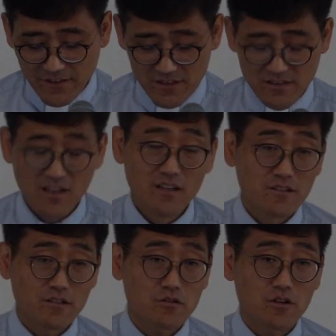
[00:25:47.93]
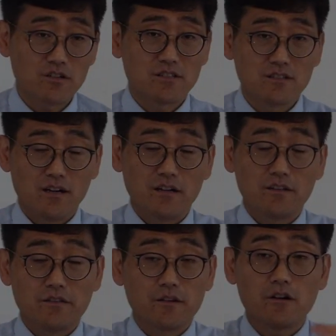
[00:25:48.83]
At first, the cross,
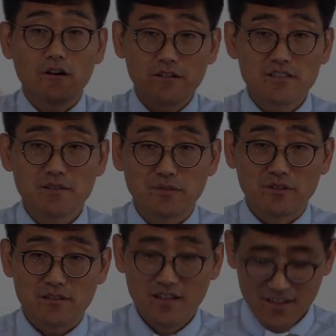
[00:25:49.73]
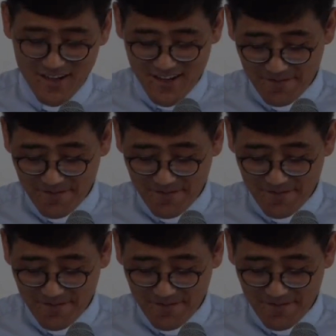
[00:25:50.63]
there are other symbols.